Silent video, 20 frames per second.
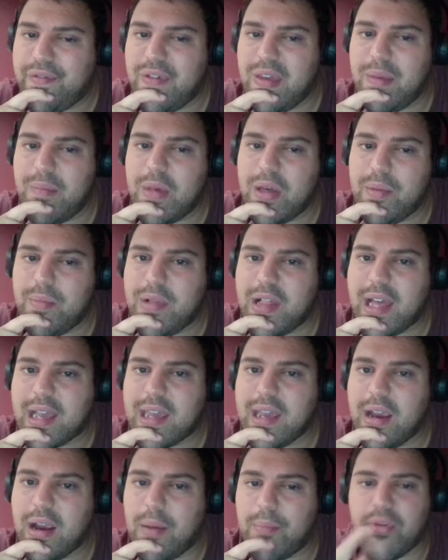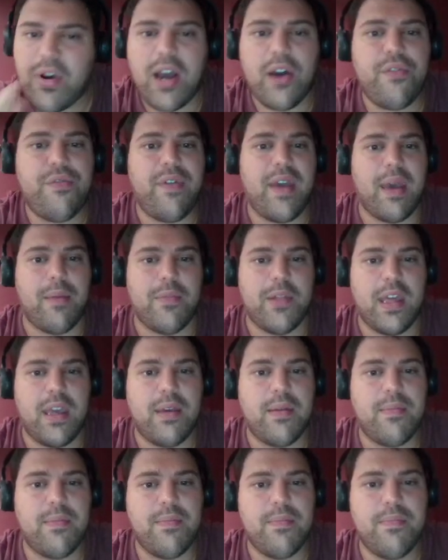Female black hair. Proud
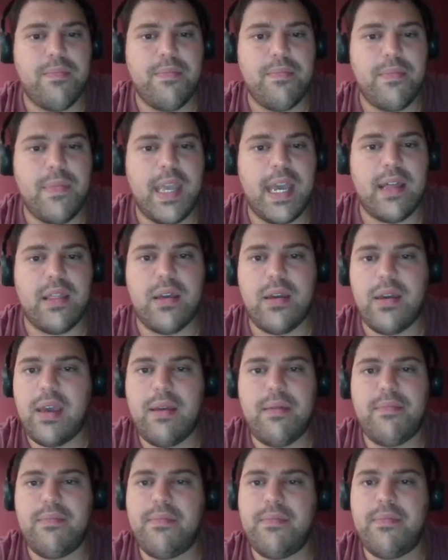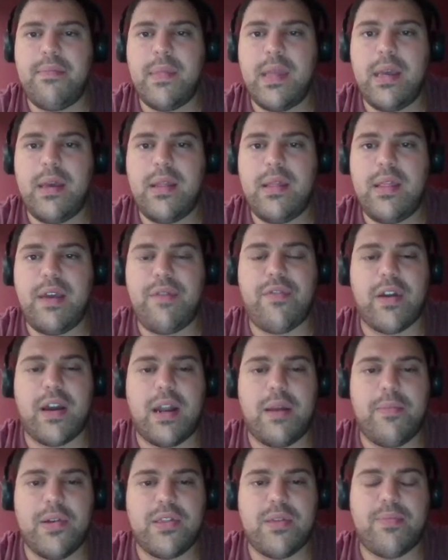Family. Yeah, they
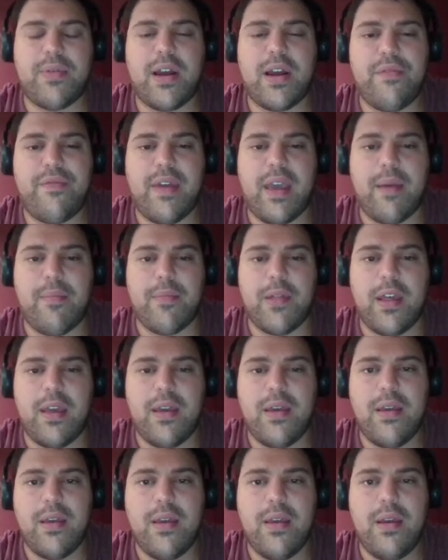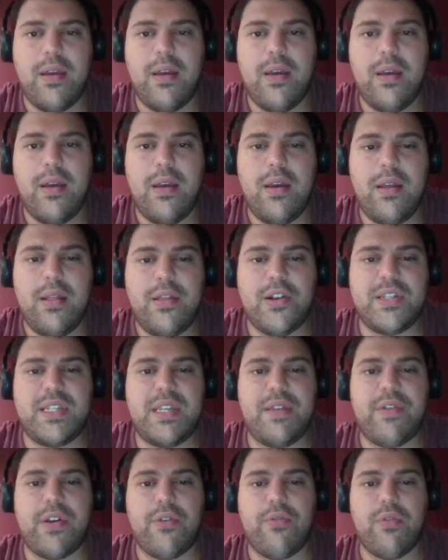forgot about the Proud Family. There's
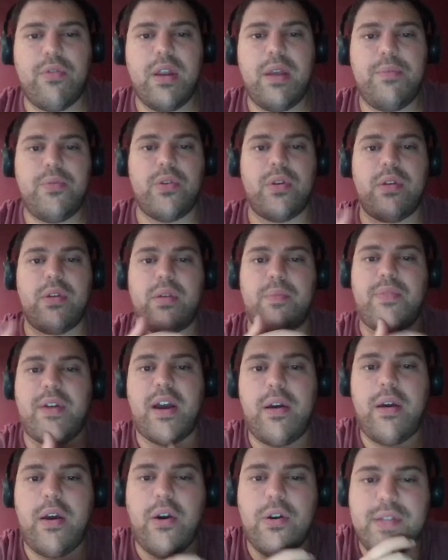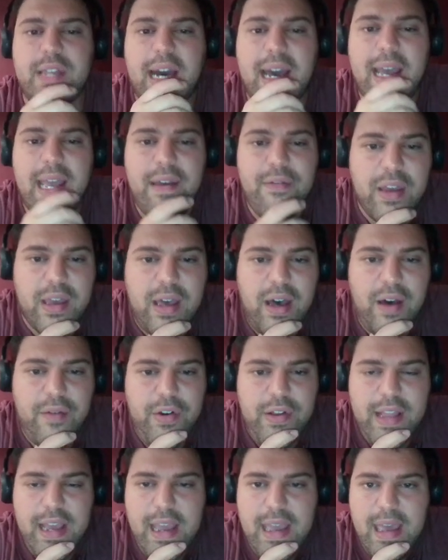even a reboot of the Proud. Oh, I haven't
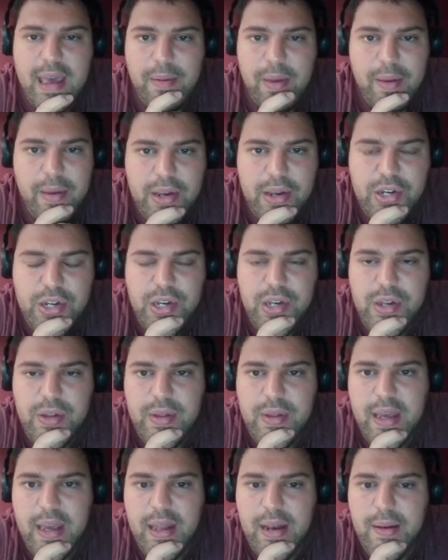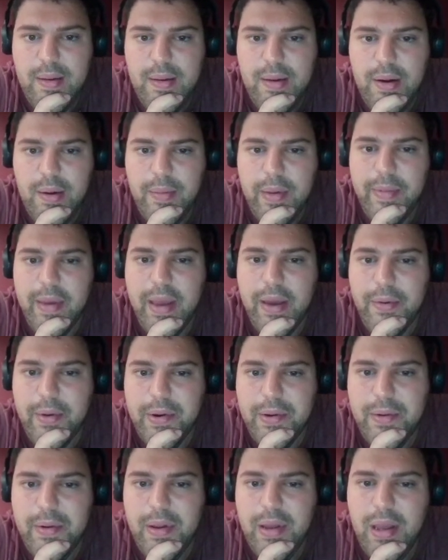covered that yet. Maybe I should do that. Or maybe I
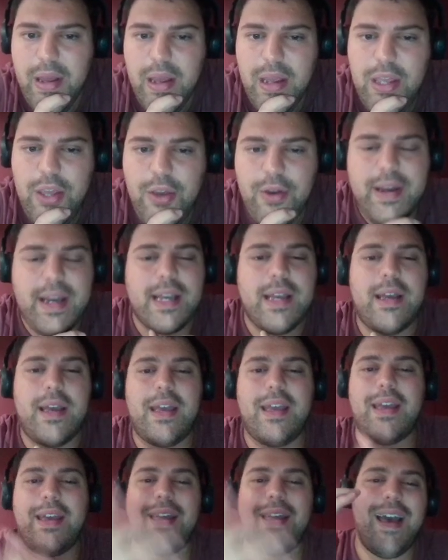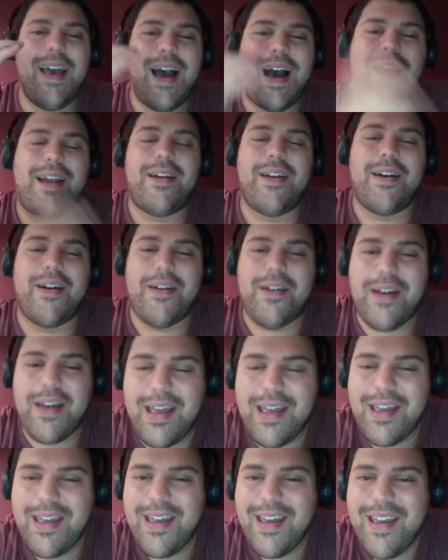won't. You guys, I don't
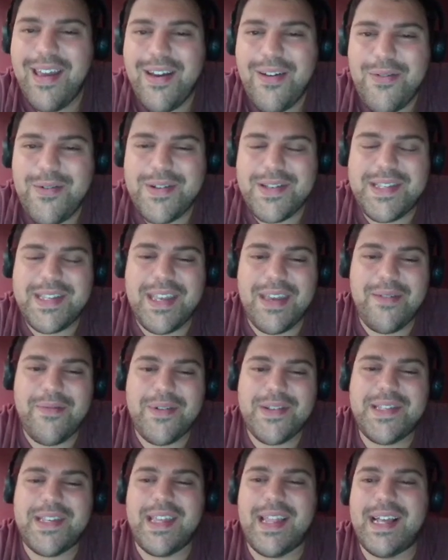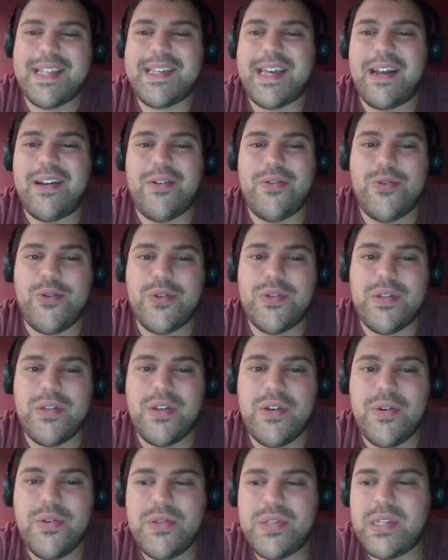know. We'll see. We'll see. That's kind of old
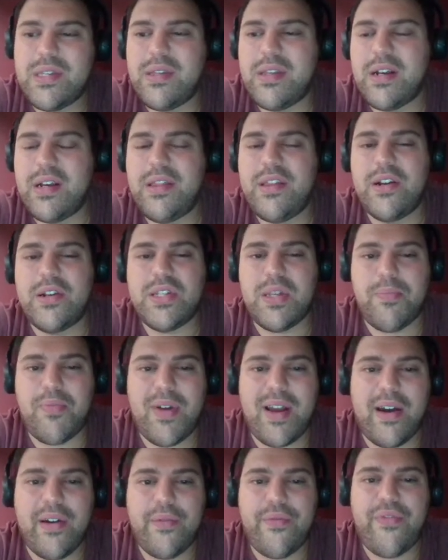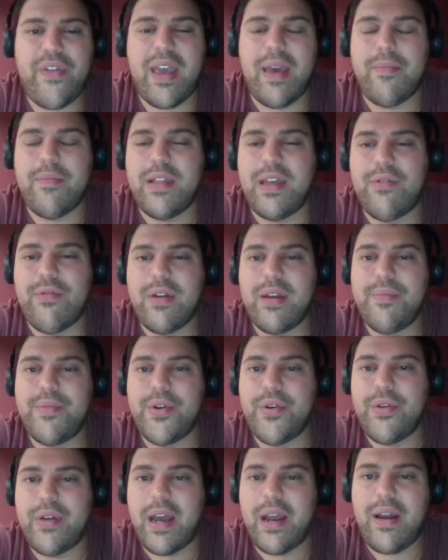news. There's a Proud Family
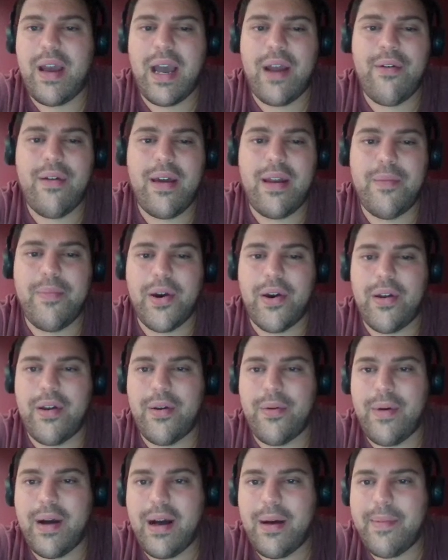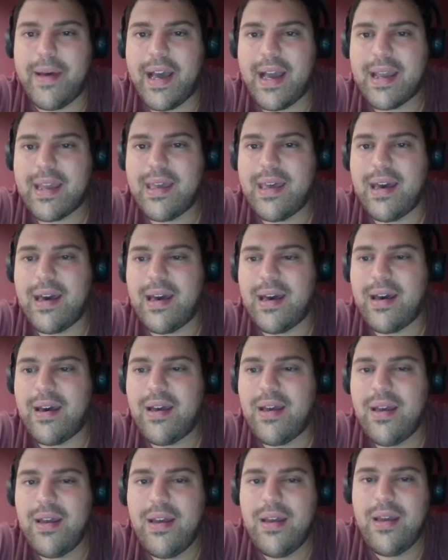reboot. I read about it a while back.
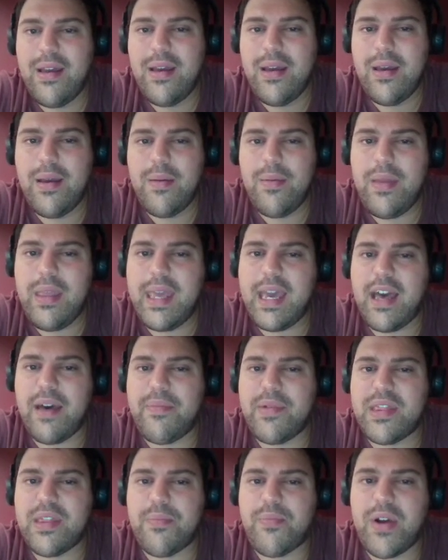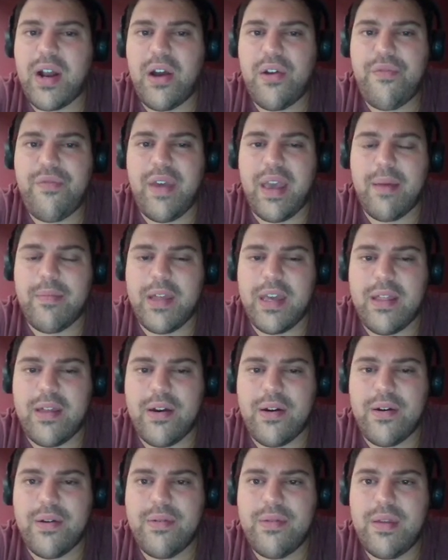Yeah, but the Proud Family,
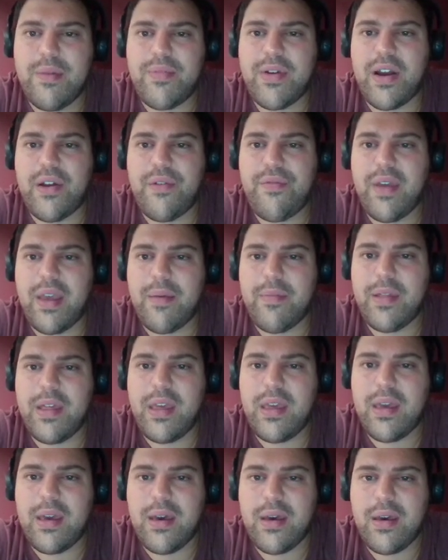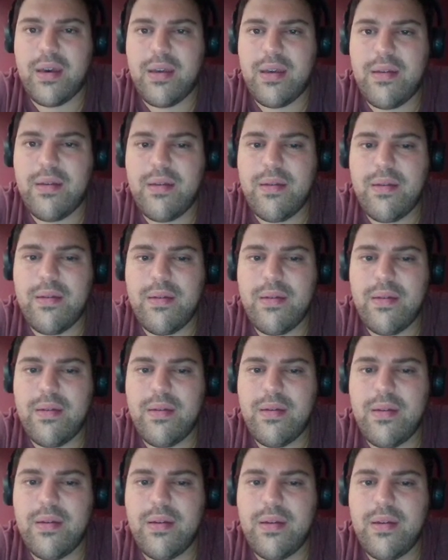though. The Proud Family, that
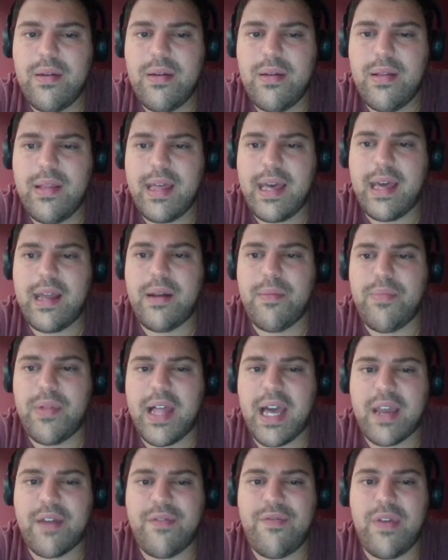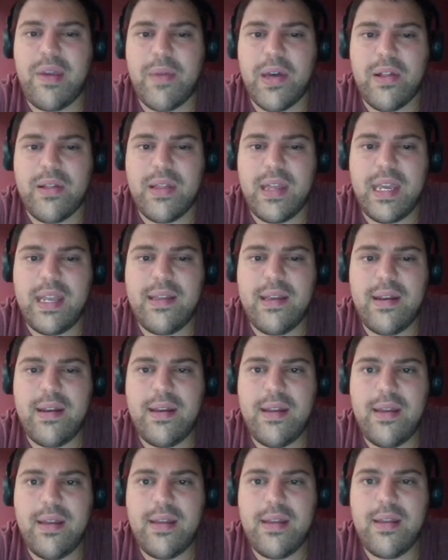had a black female lead,
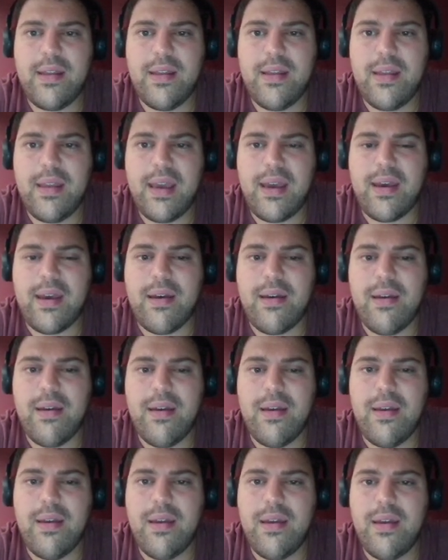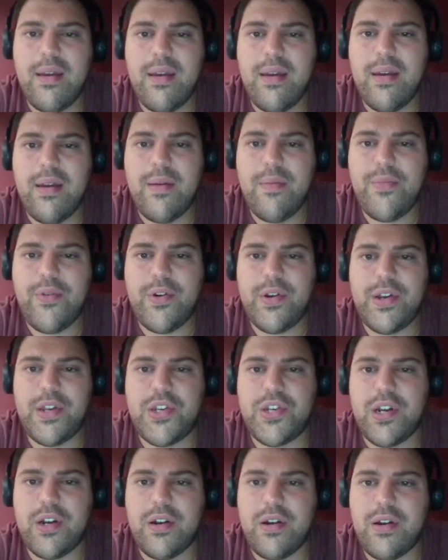didn't it? Yeah. Pretty
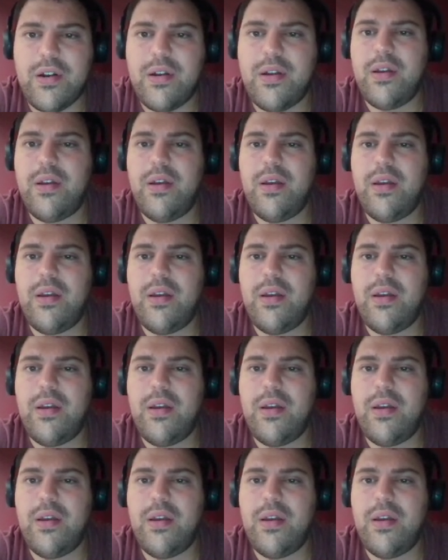sure.